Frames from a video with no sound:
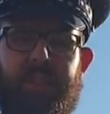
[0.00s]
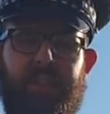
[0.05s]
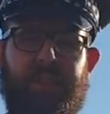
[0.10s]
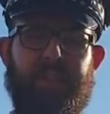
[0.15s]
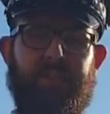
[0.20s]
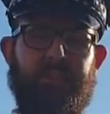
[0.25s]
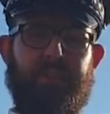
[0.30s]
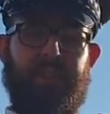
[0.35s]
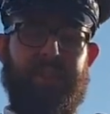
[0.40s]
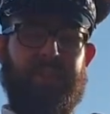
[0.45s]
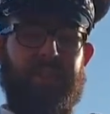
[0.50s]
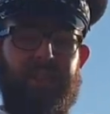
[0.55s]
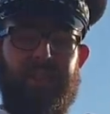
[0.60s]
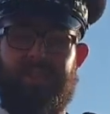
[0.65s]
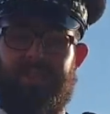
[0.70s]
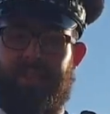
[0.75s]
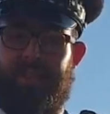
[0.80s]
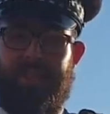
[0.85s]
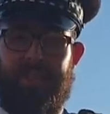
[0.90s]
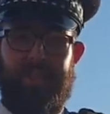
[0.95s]
any other reason? Is
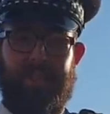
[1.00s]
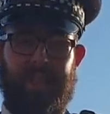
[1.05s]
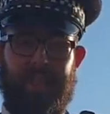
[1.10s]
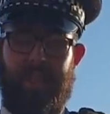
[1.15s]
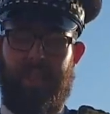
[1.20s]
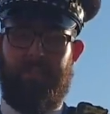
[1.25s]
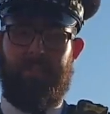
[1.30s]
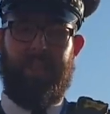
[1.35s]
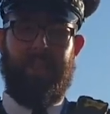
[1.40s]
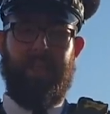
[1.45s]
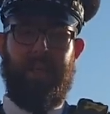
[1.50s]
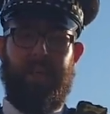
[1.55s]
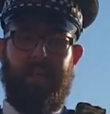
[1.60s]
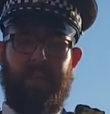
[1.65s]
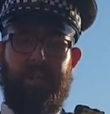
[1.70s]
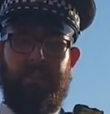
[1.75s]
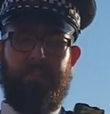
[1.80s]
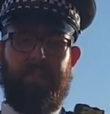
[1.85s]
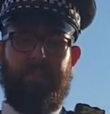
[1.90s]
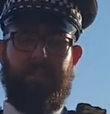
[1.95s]
there anything happening at
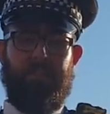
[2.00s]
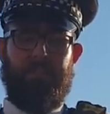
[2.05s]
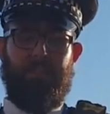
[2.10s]
home that